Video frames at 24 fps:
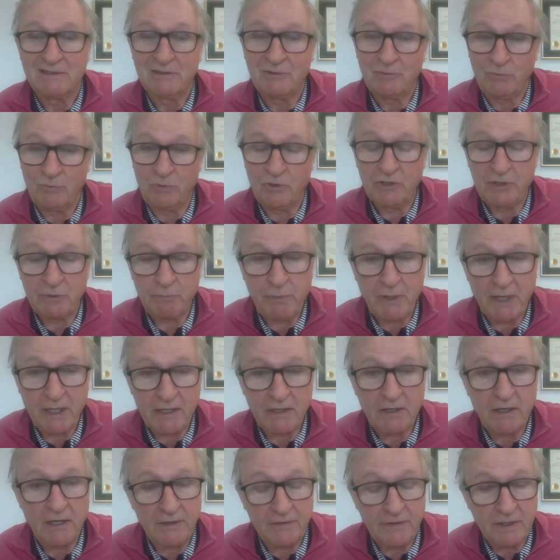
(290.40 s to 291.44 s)
we're
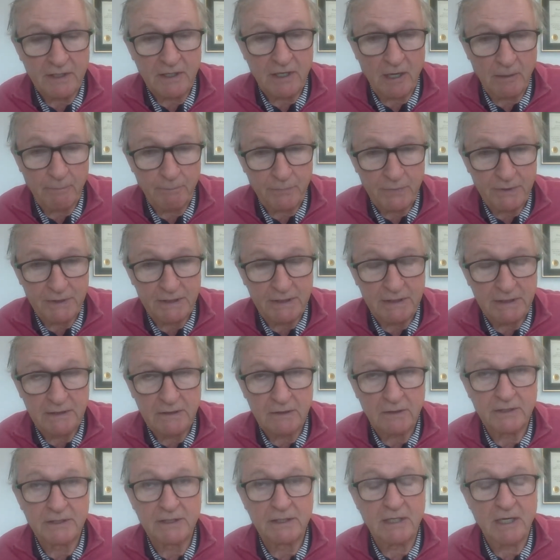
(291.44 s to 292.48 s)
dependent on the company
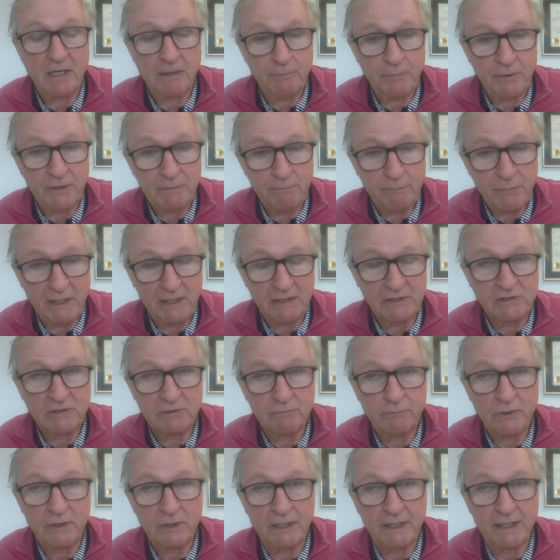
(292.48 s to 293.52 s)
pension
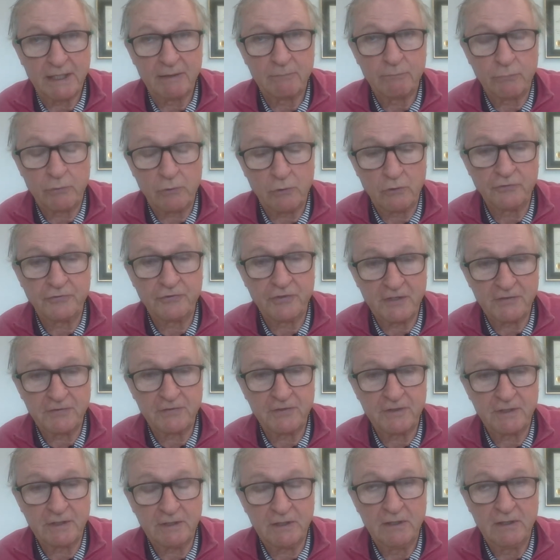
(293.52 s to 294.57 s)
plan
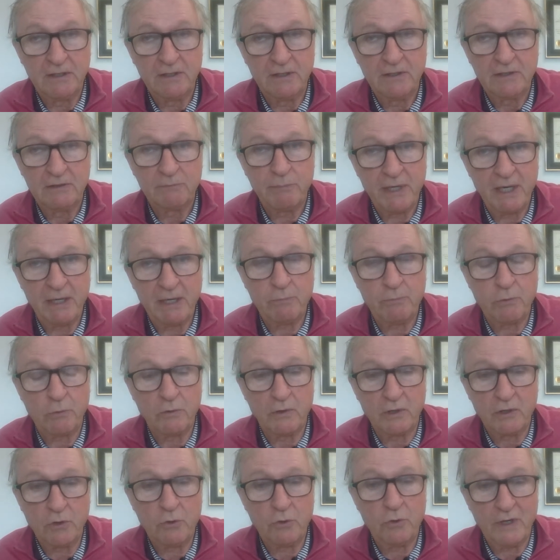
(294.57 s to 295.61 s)
processing
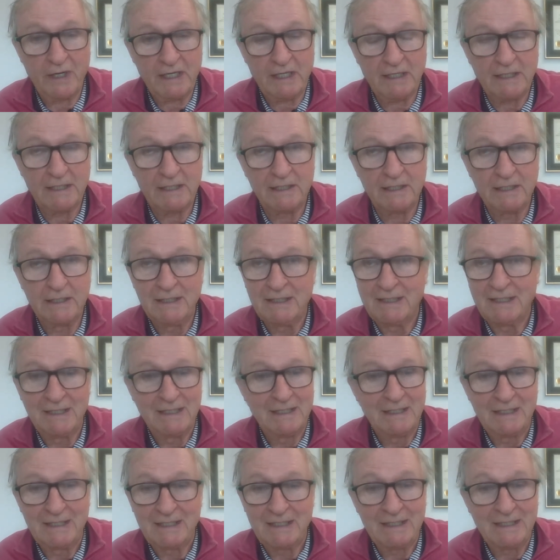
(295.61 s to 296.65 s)
paperwork quickly.
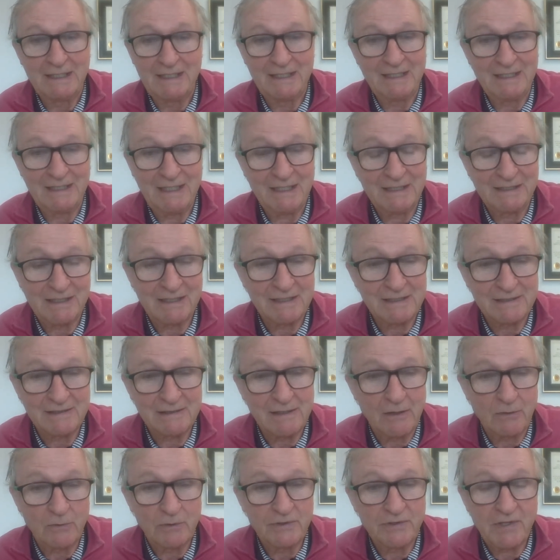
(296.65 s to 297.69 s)
And that doesn't
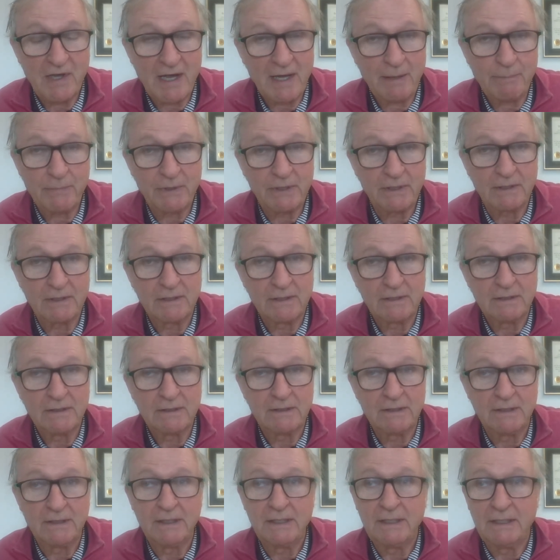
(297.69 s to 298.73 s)
always happen.
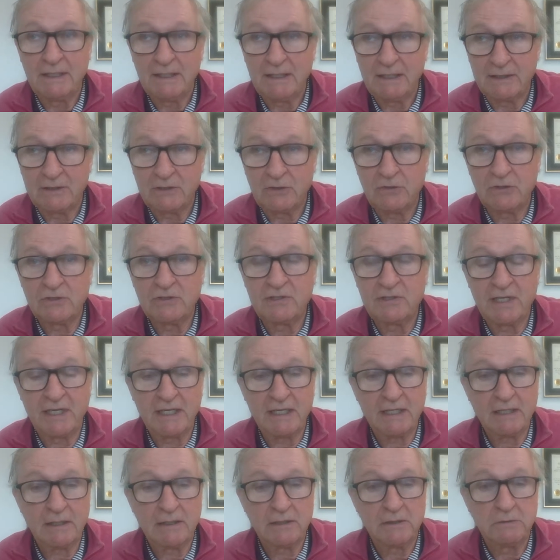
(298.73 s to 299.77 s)
It could
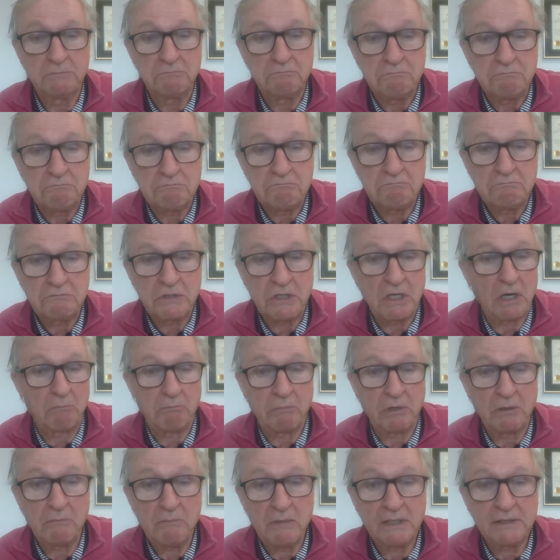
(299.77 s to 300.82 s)
take a
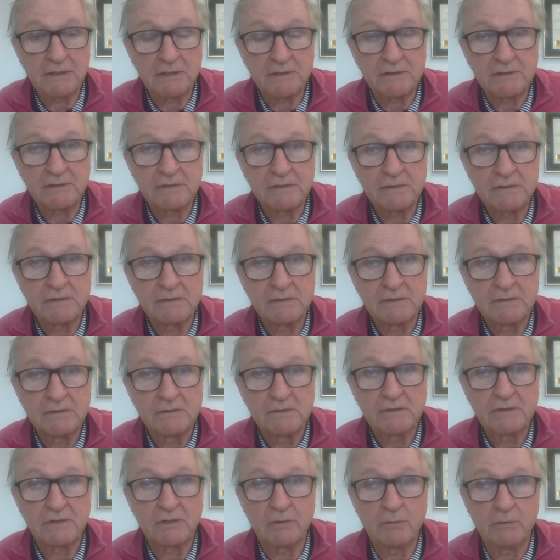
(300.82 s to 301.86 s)
couple of months.
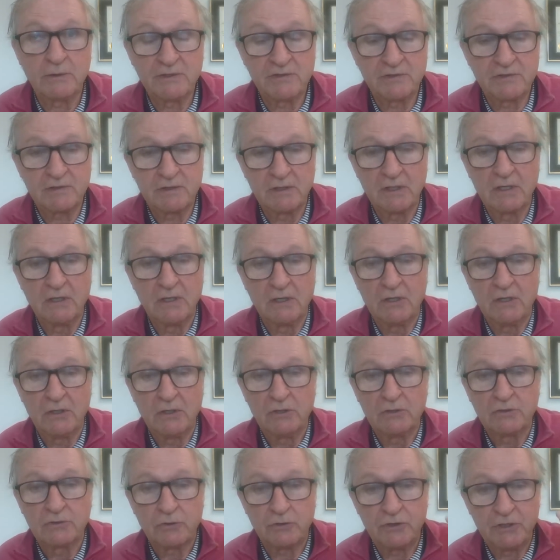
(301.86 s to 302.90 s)
So
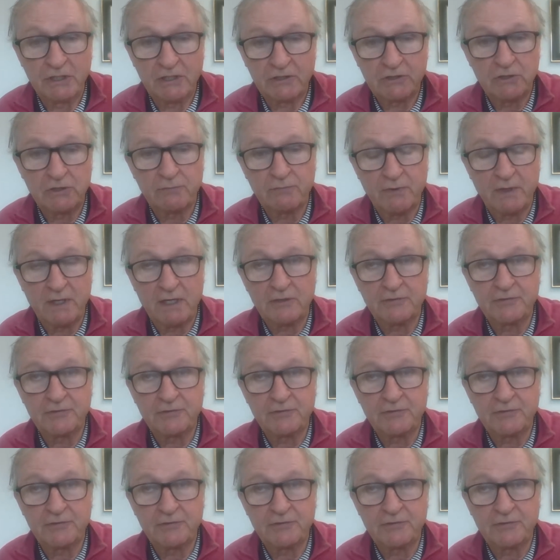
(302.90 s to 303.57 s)
So you get your final